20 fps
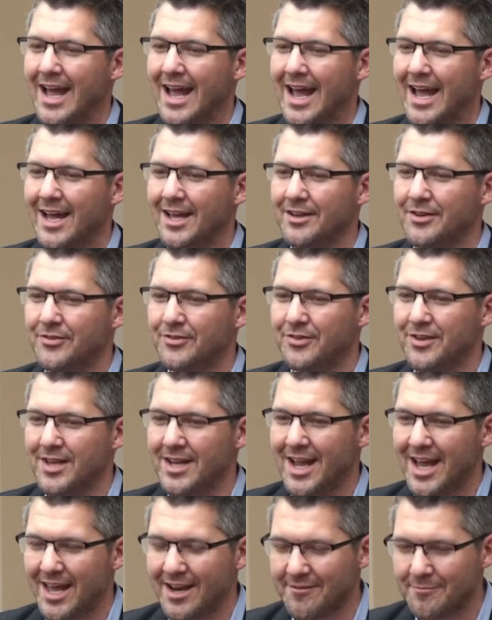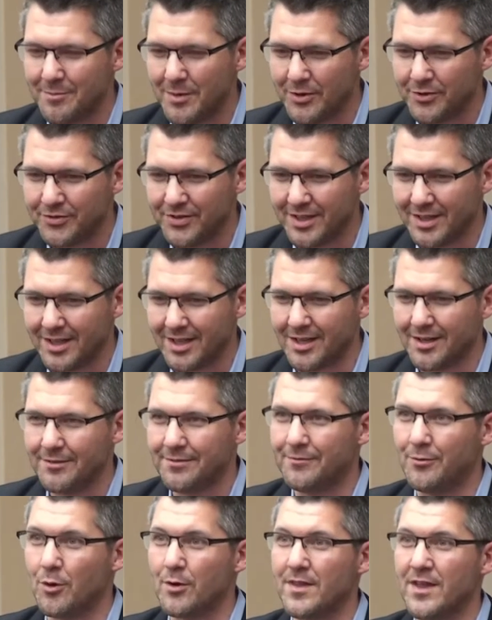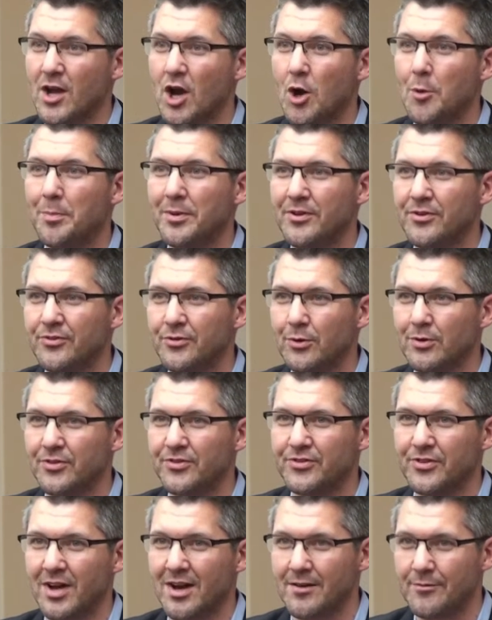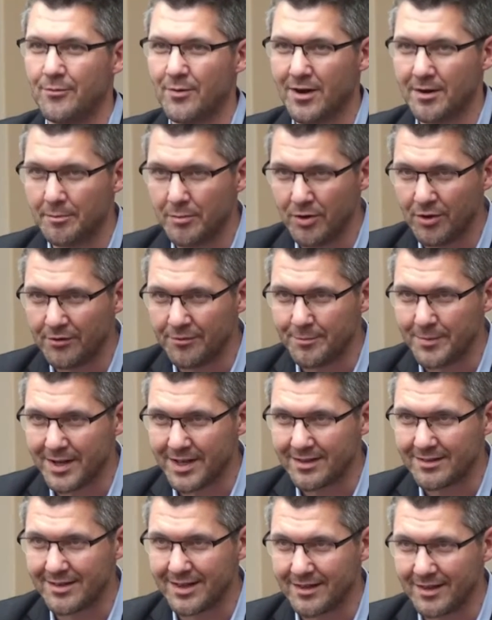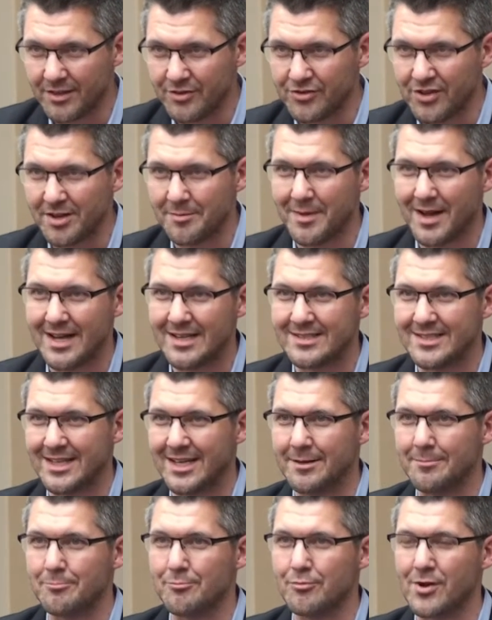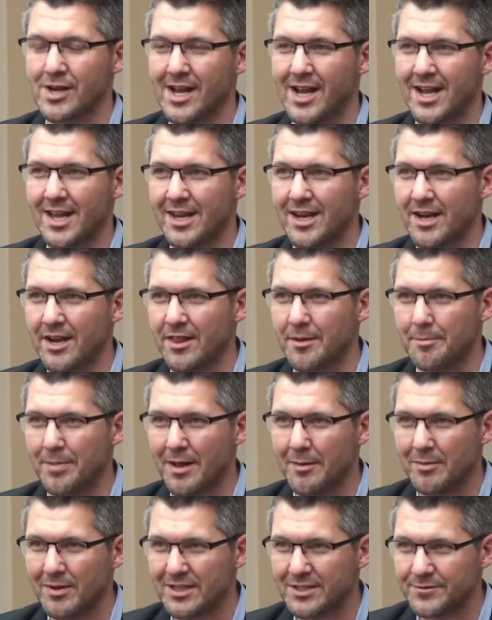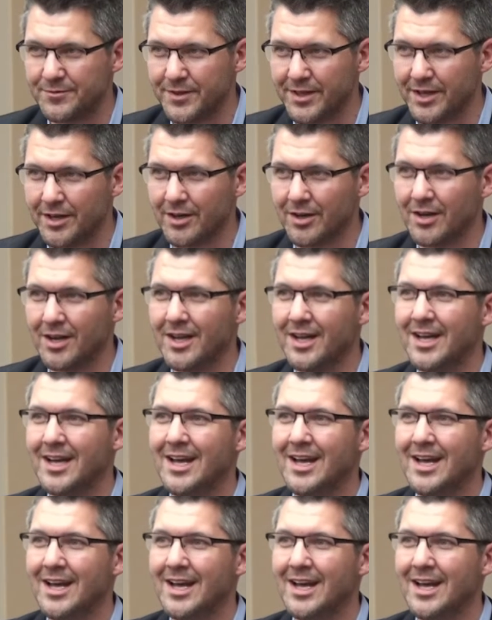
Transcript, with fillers: as the head of Mozilla for the open source software movement in legitimizing it and bringing it into the public sphere,